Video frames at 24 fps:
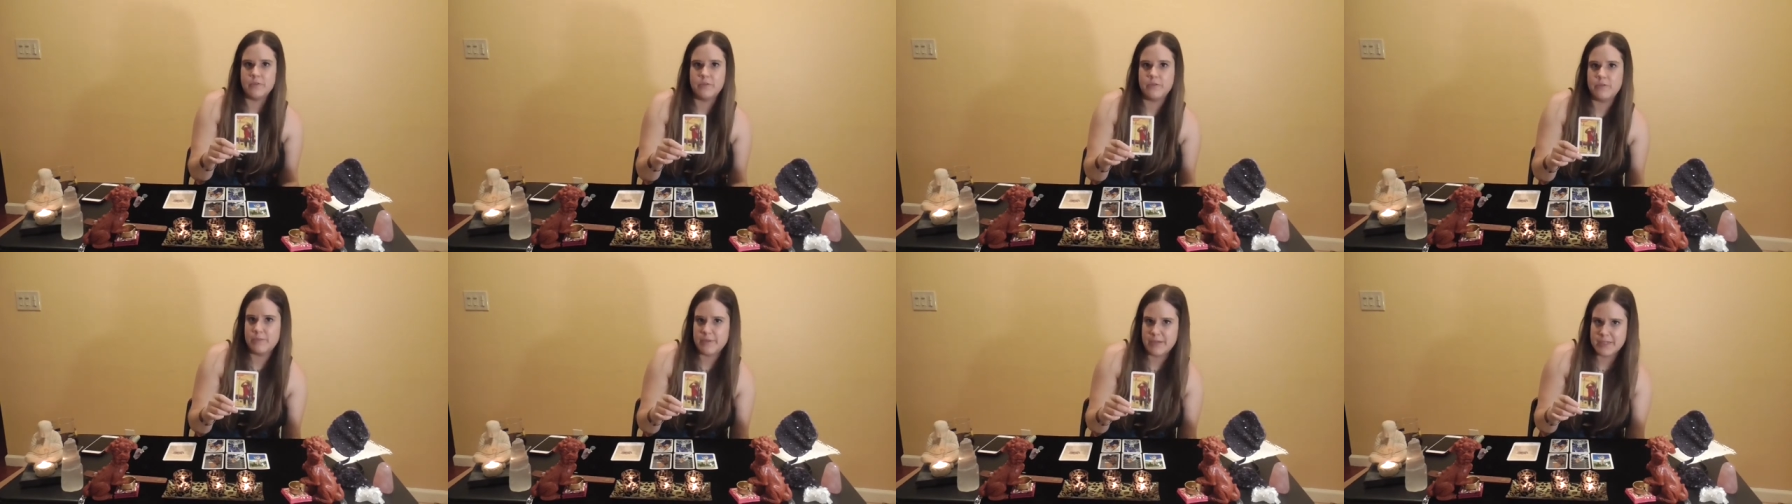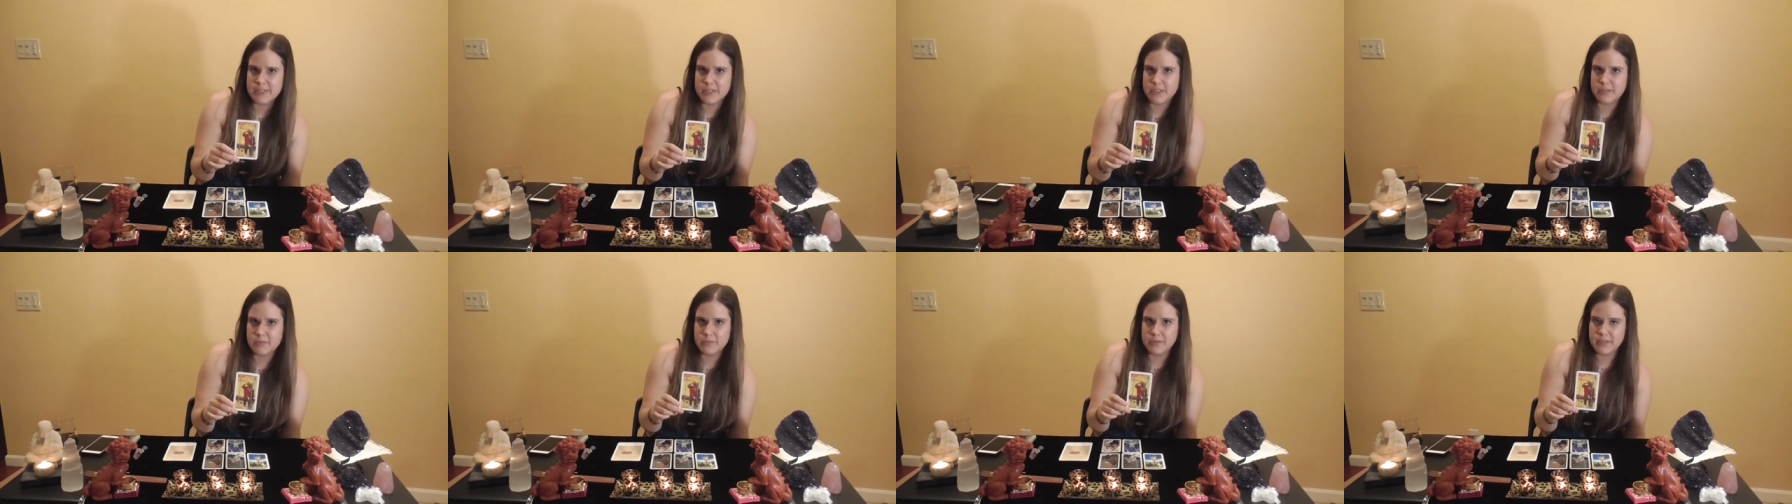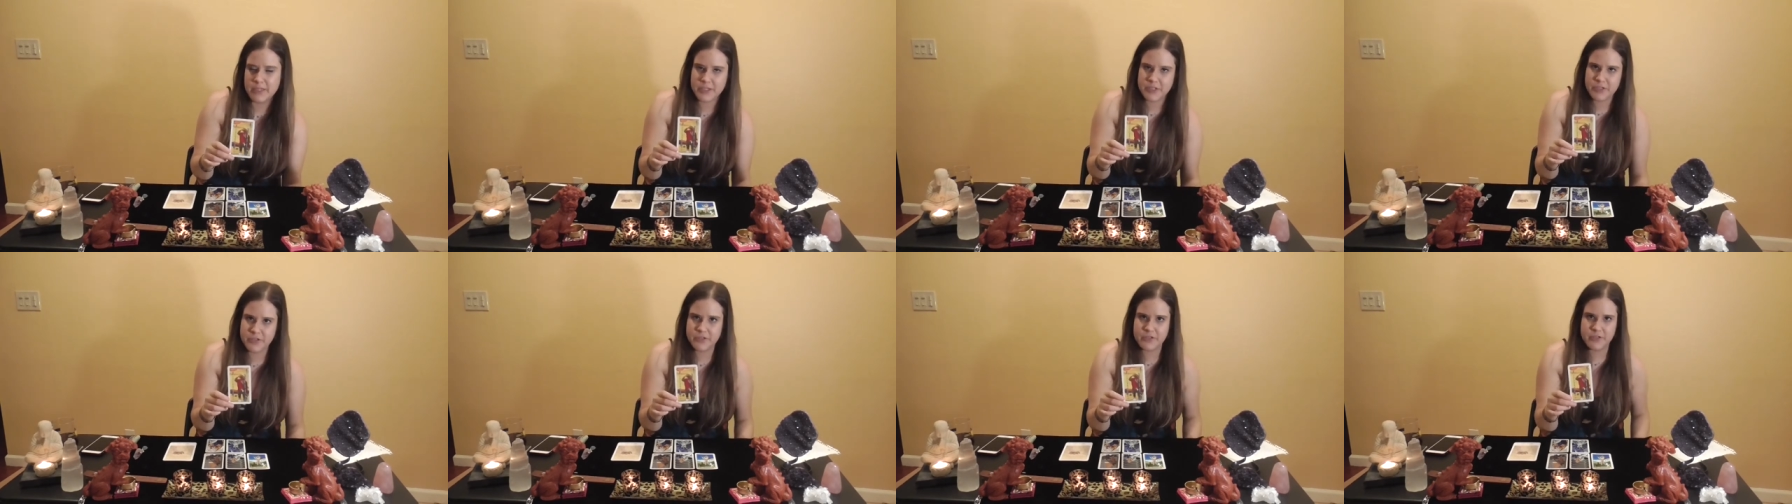with romantic
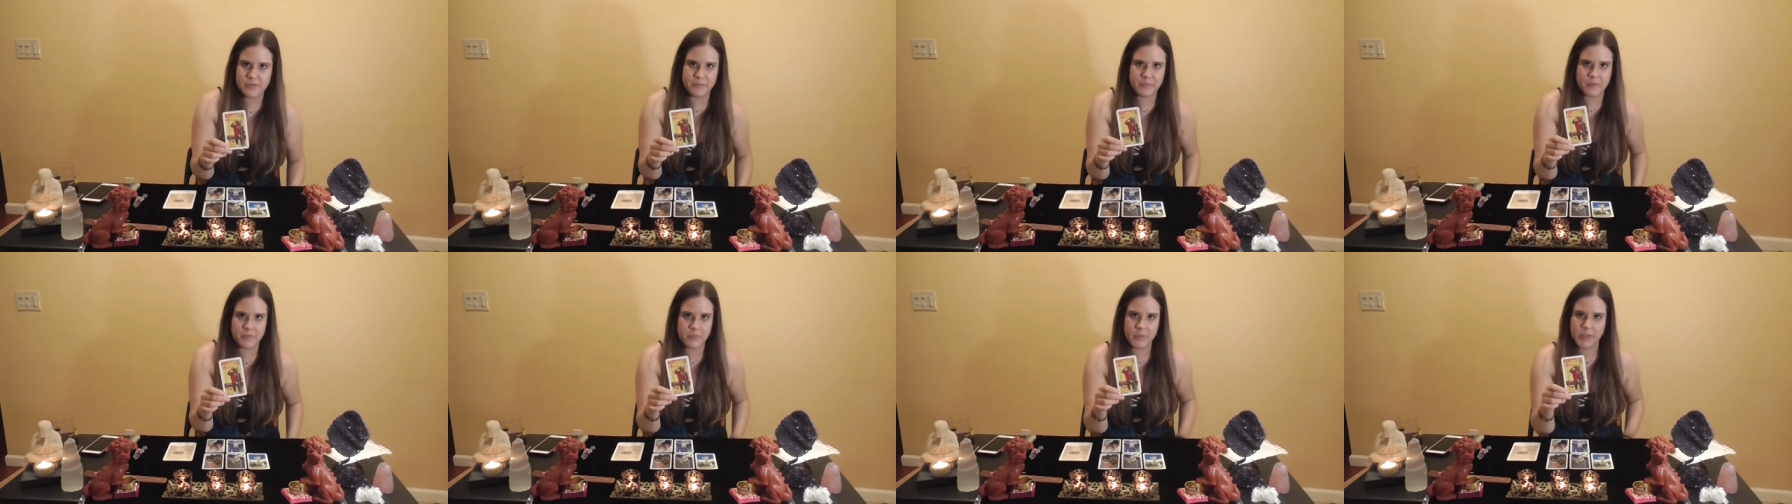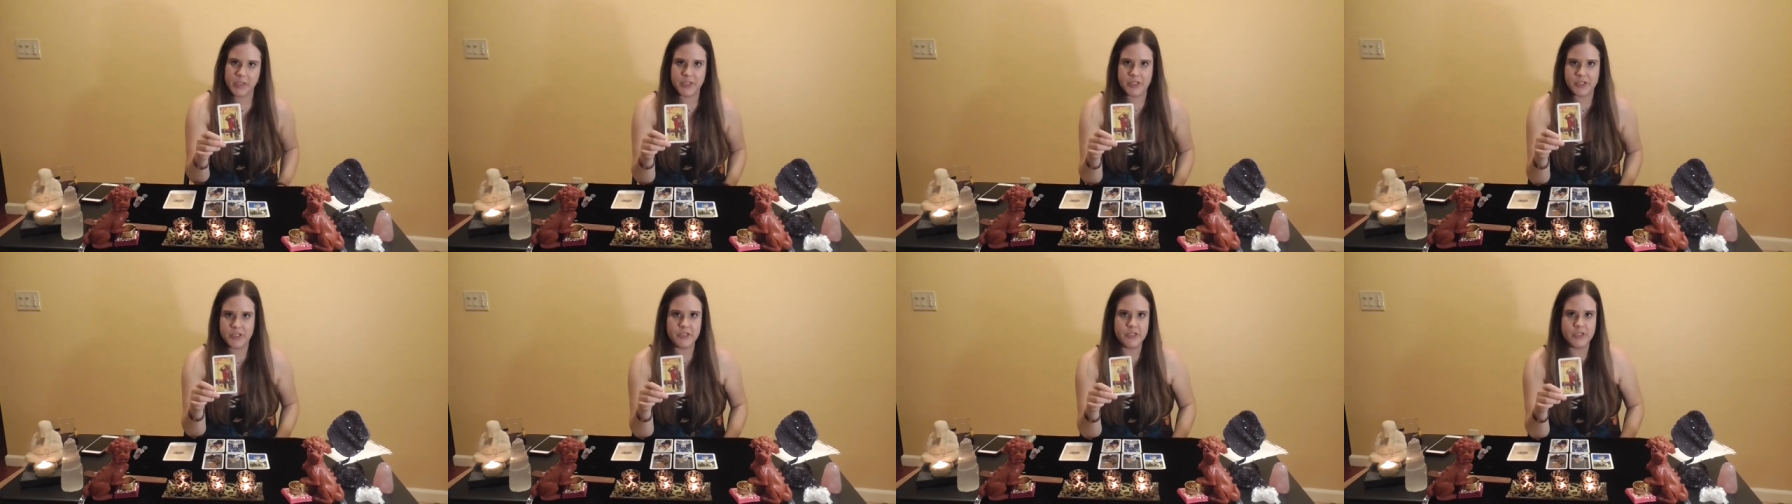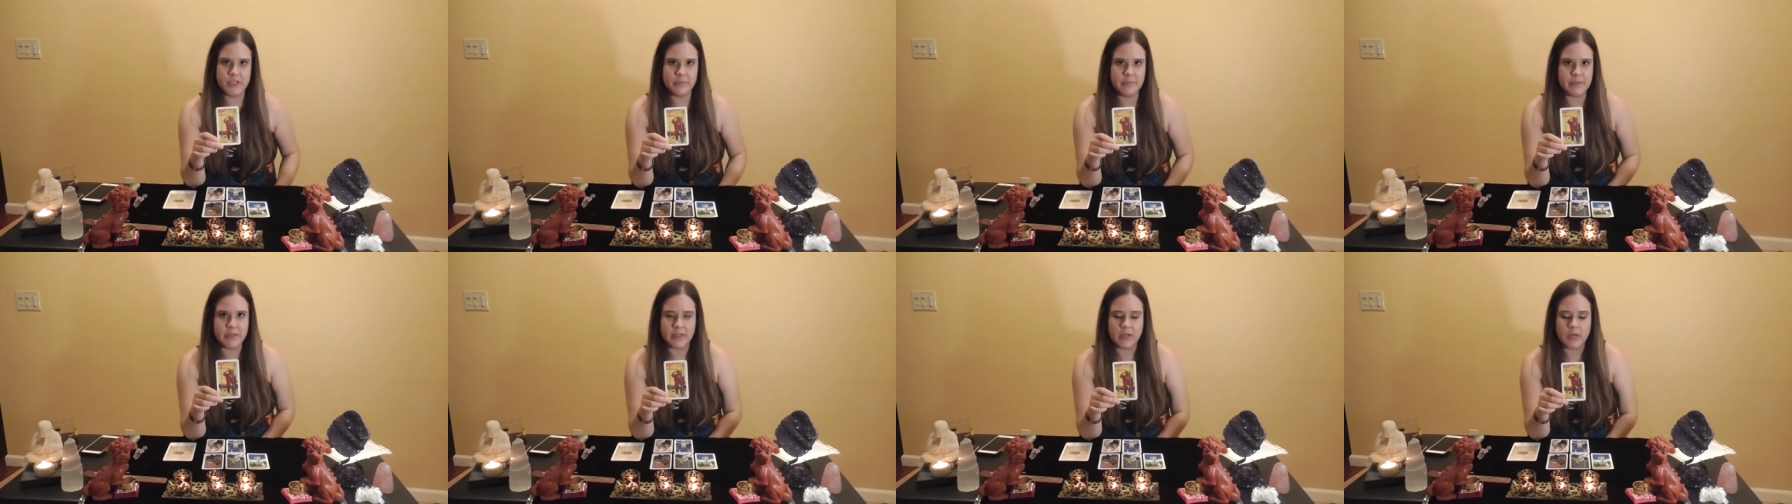relationship or
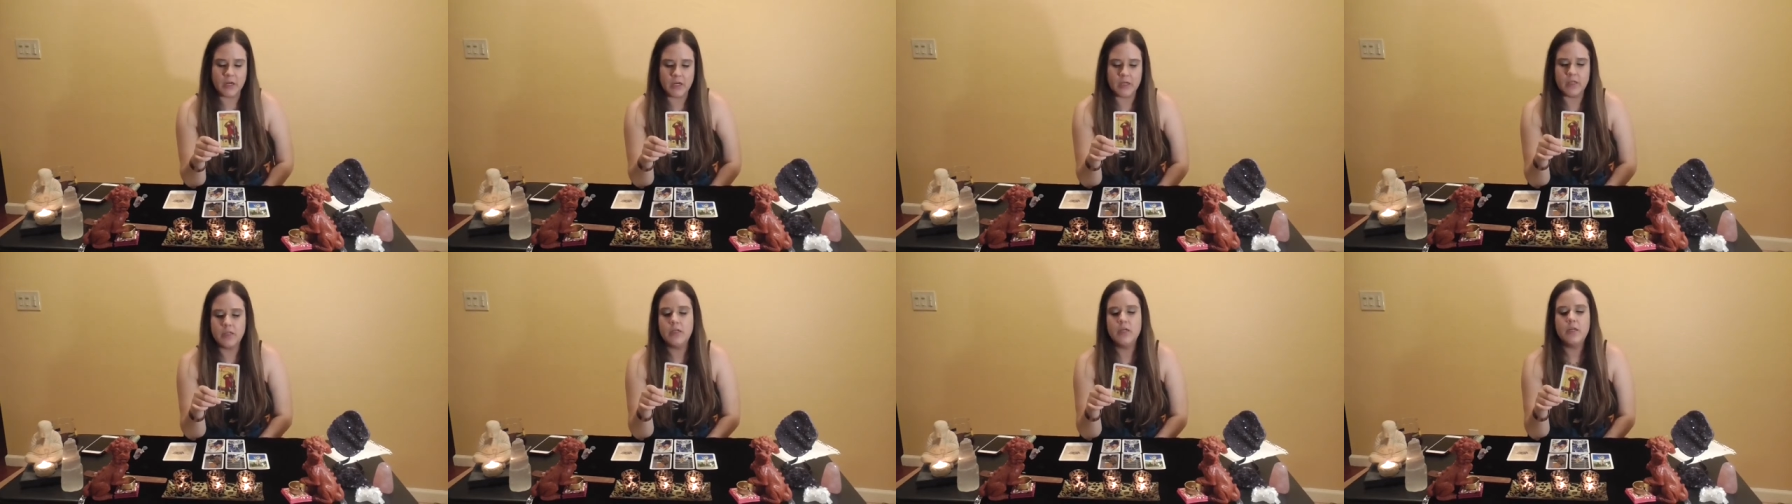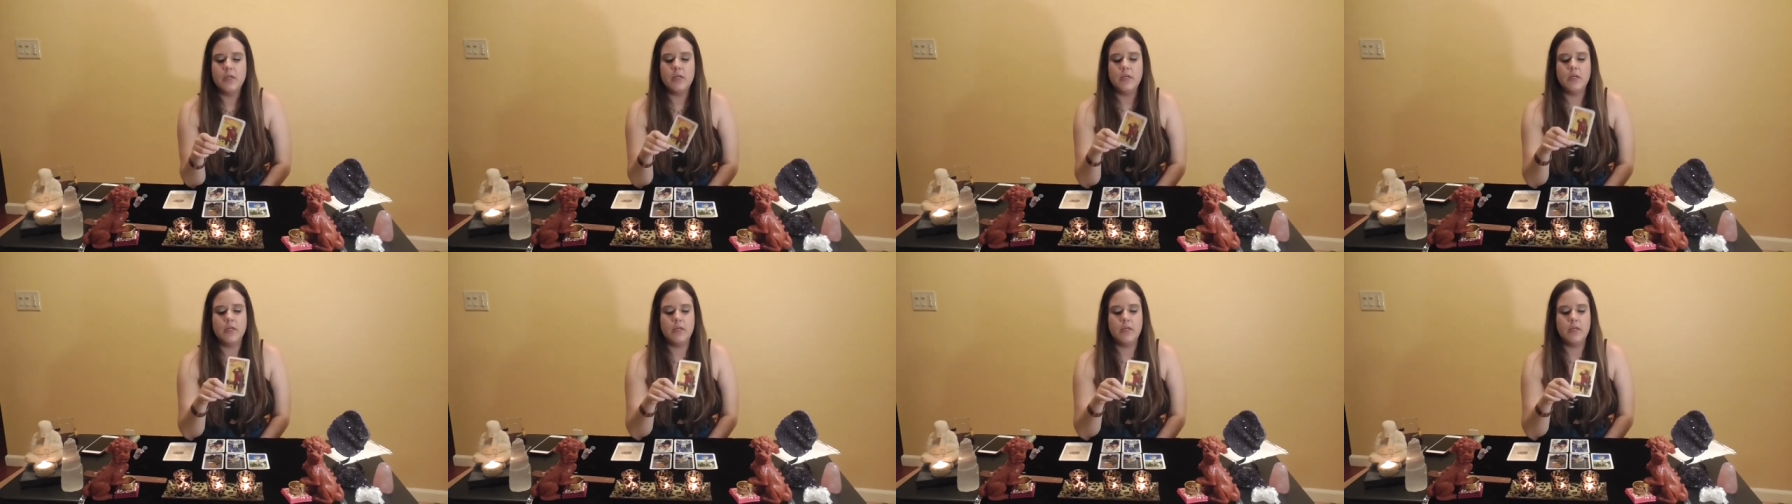relationship at all.